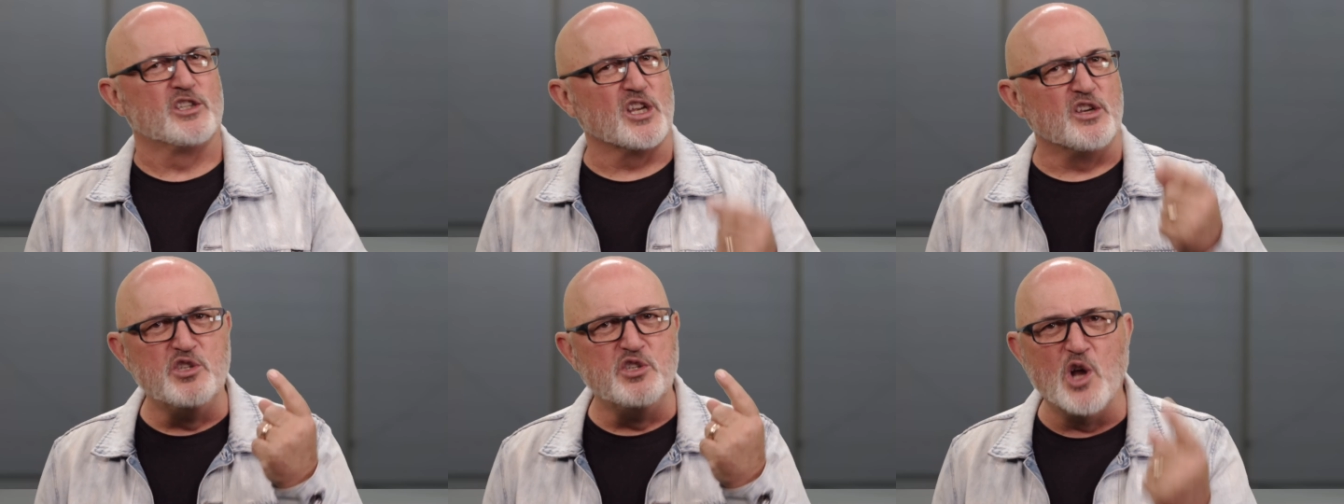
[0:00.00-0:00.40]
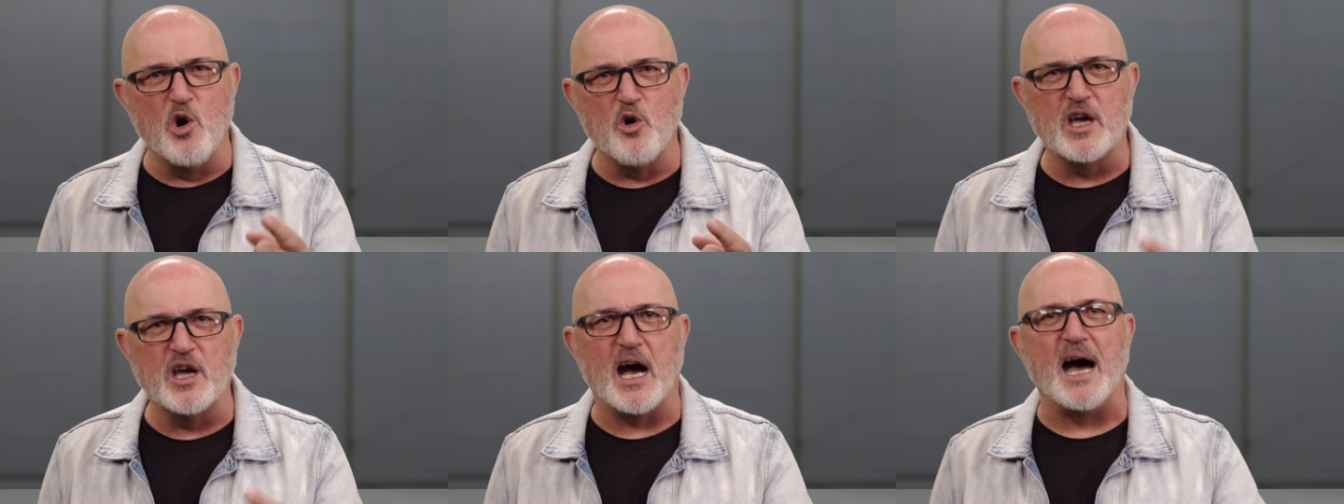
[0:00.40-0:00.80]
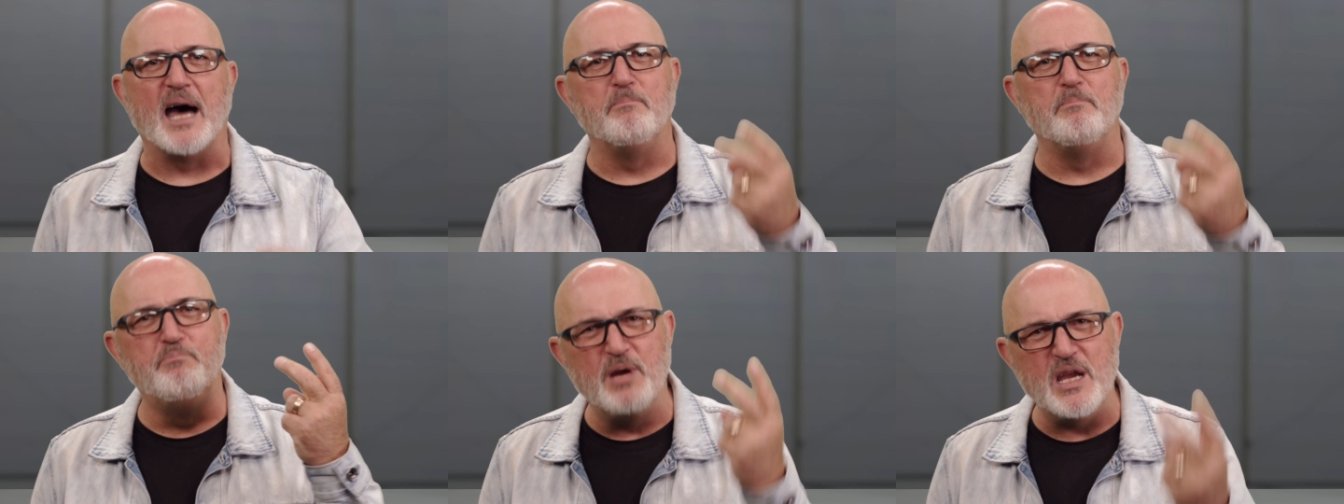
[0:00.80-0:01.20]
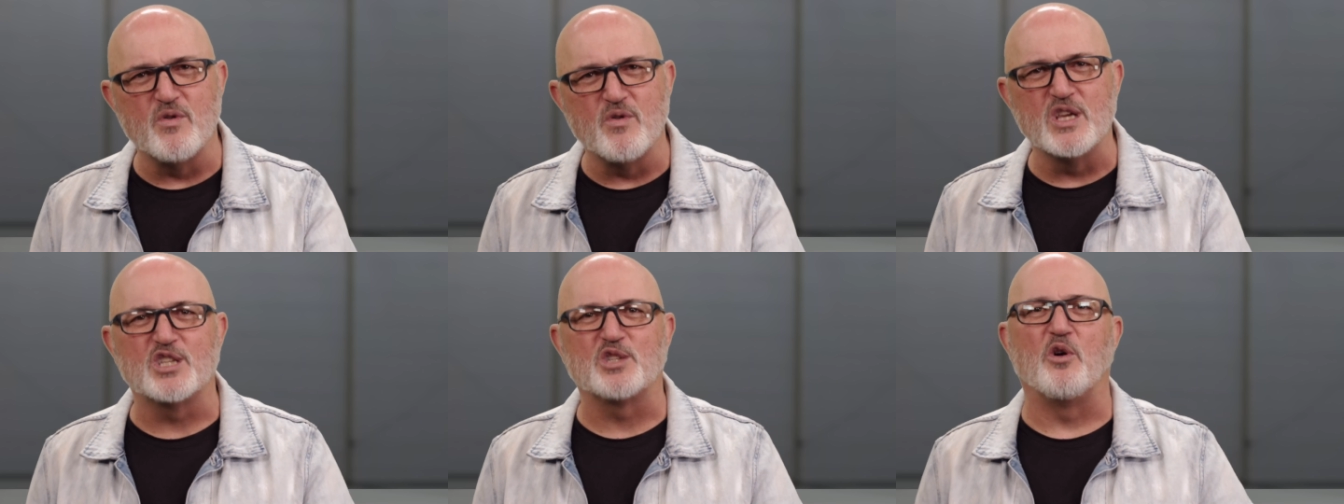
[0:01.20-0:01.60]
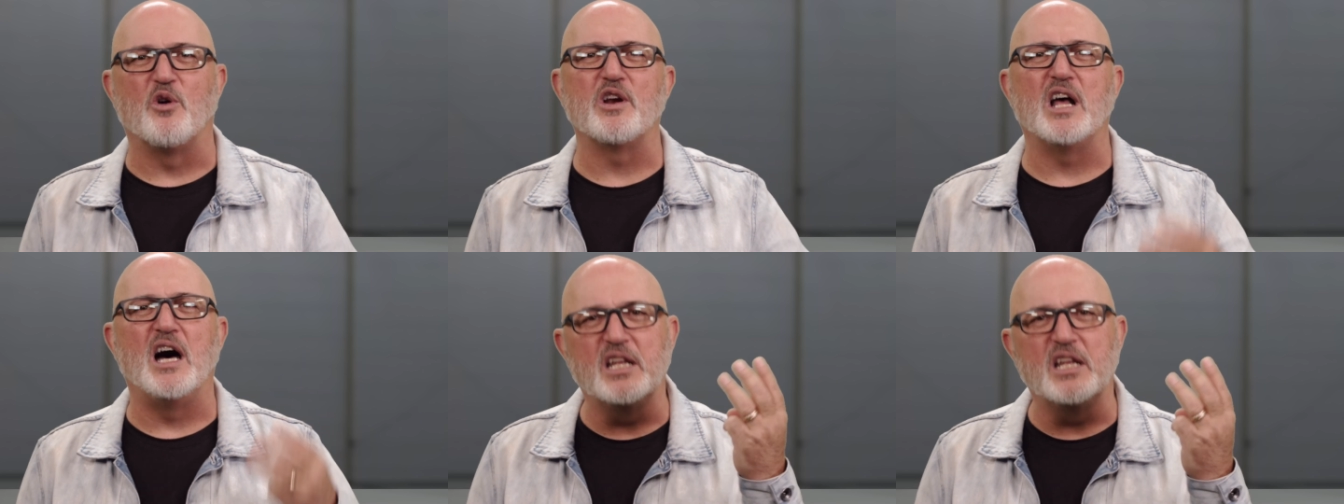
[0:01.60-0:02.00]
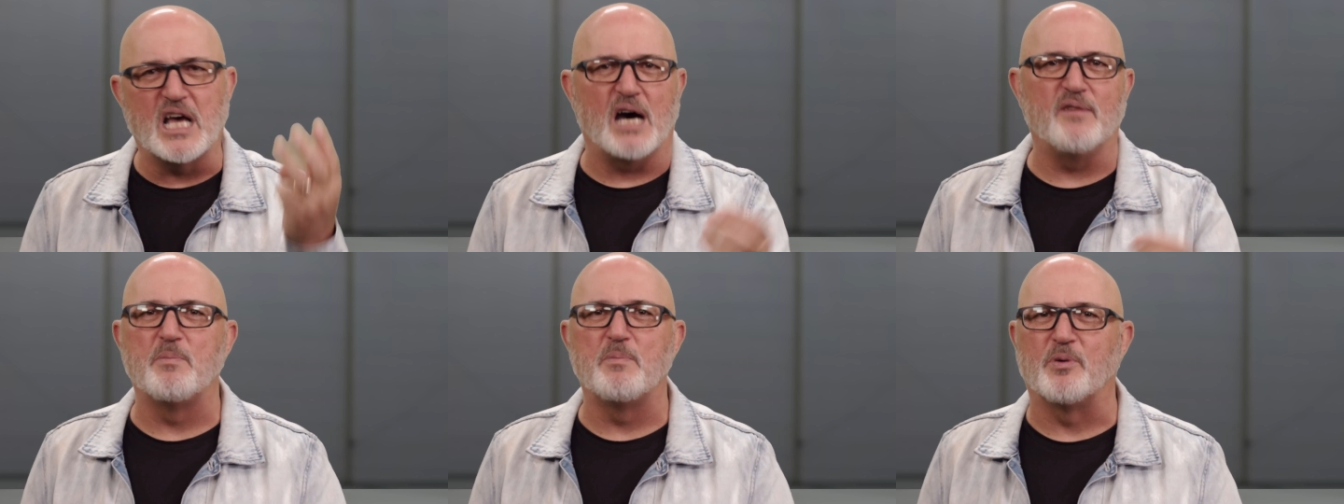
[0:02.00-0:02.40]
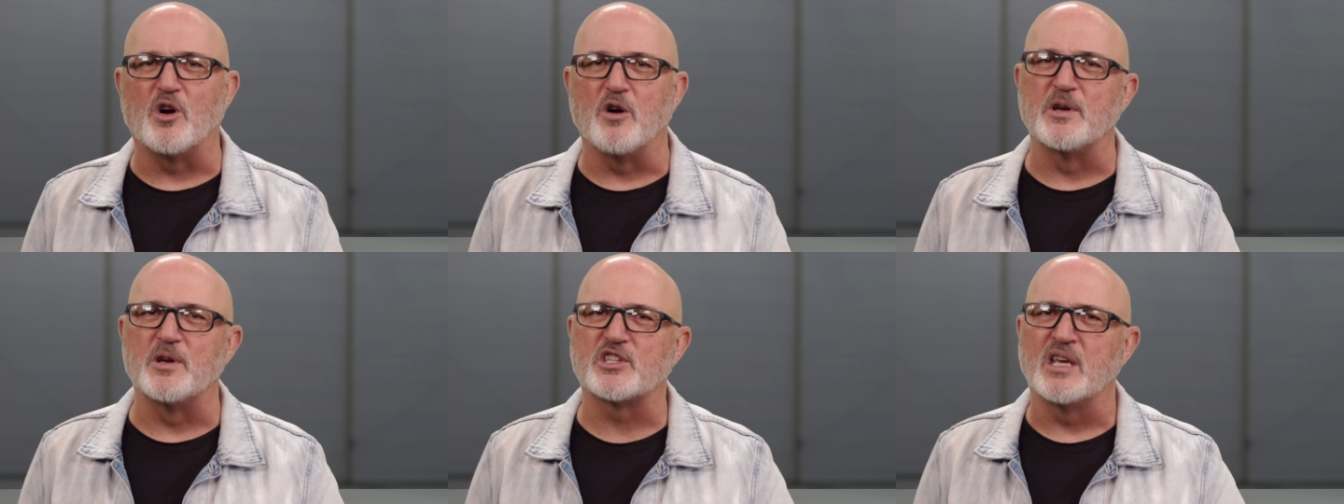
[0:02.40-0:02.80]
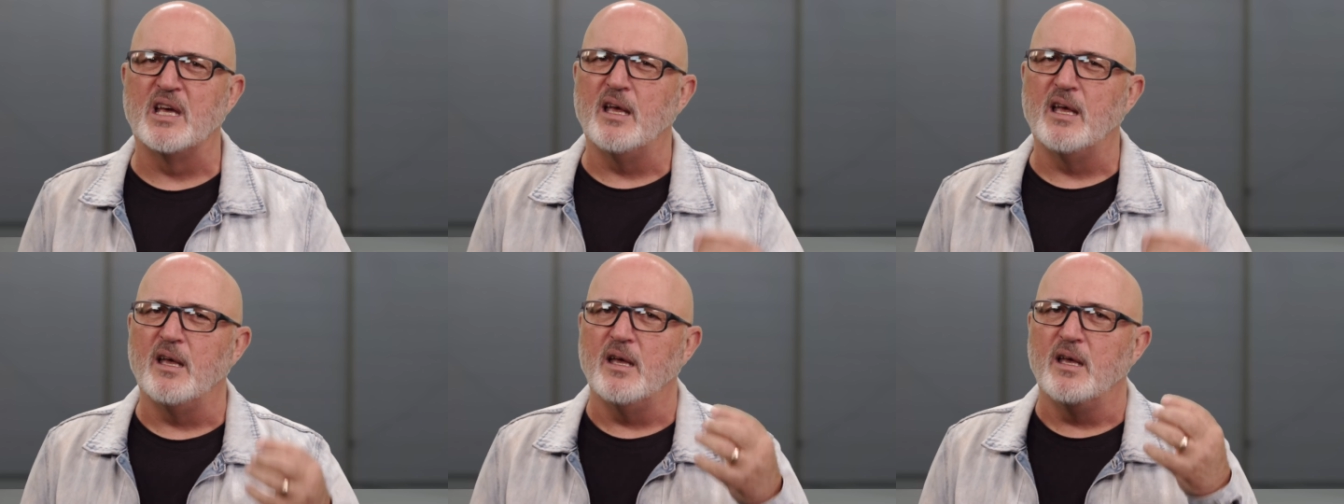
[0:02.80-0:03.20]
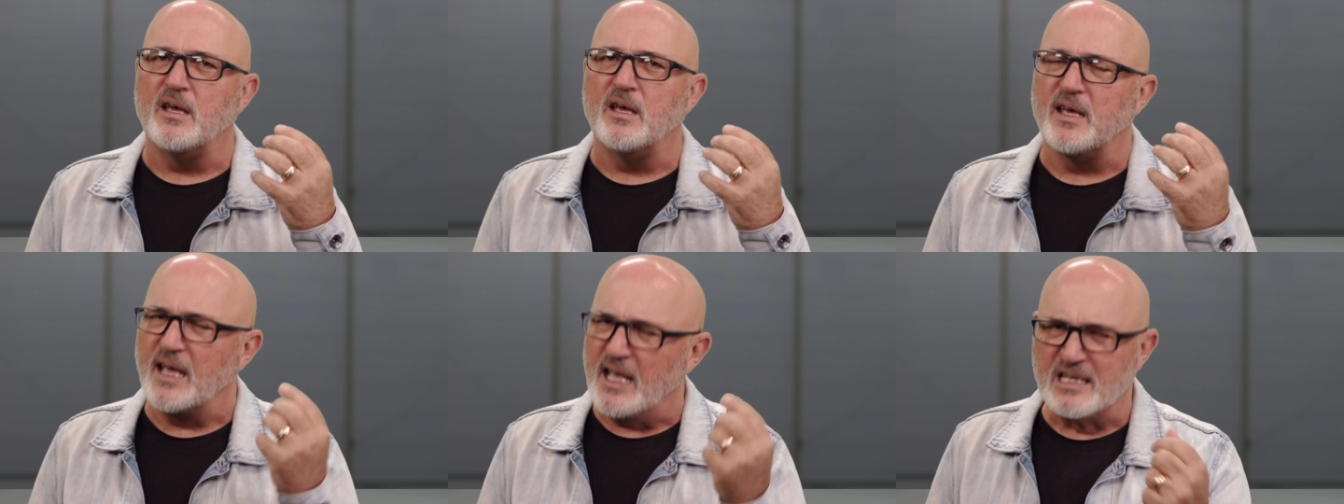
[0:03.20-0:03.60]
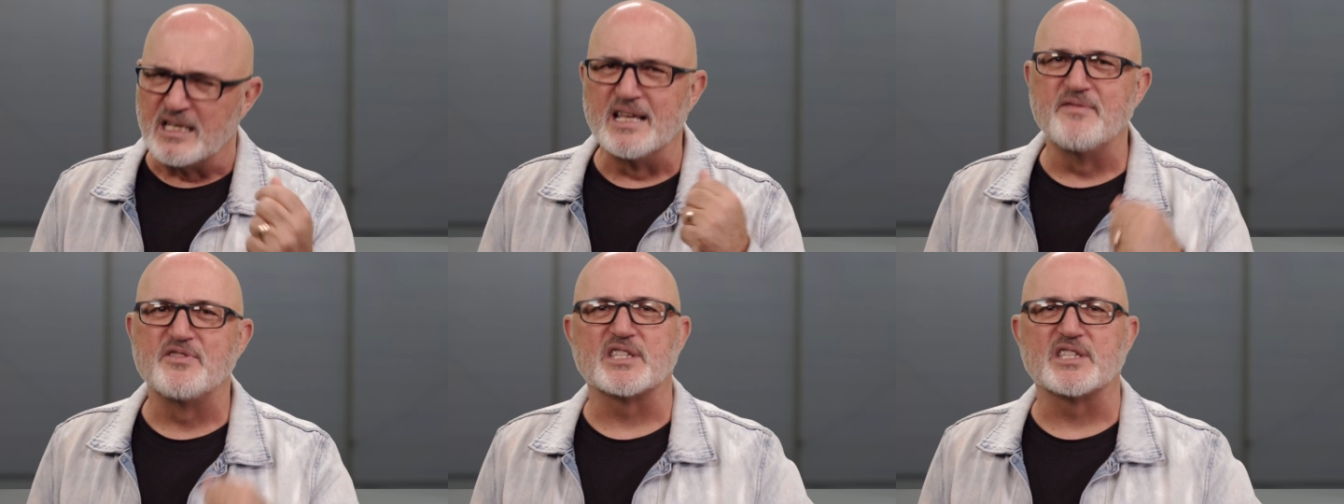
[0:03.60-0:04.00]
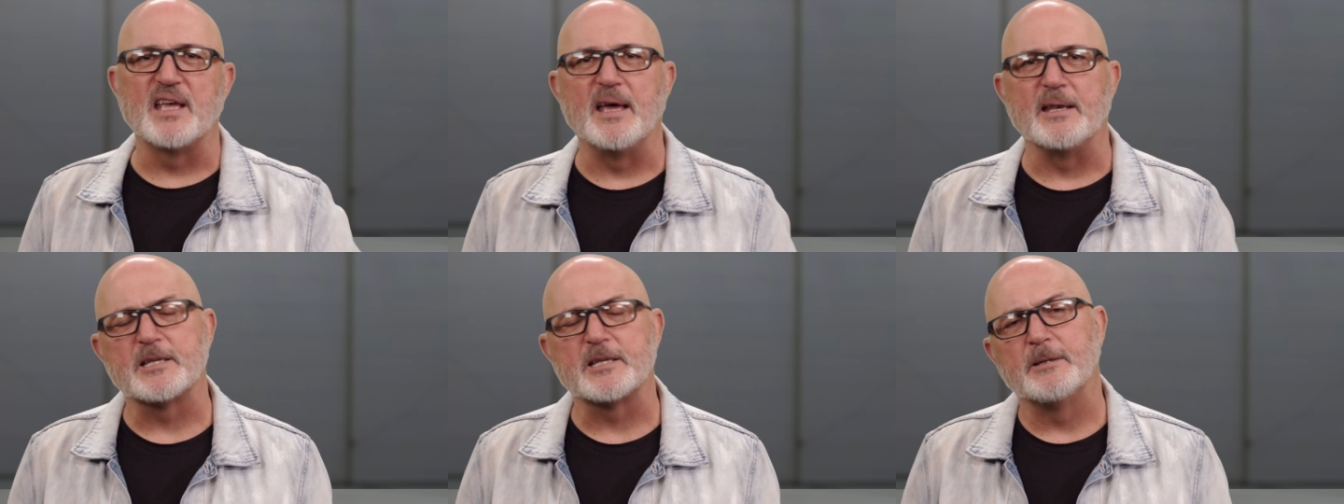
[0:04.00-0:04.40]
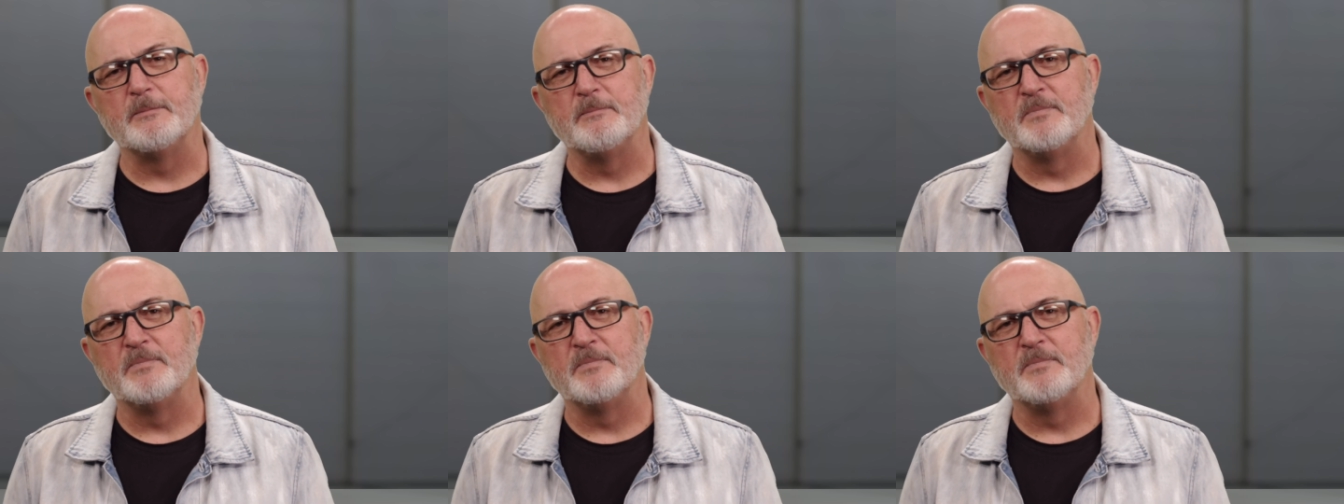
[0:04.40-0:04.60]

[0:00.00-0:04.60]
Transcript: To know God, be restored, uncover purpose, and live sent.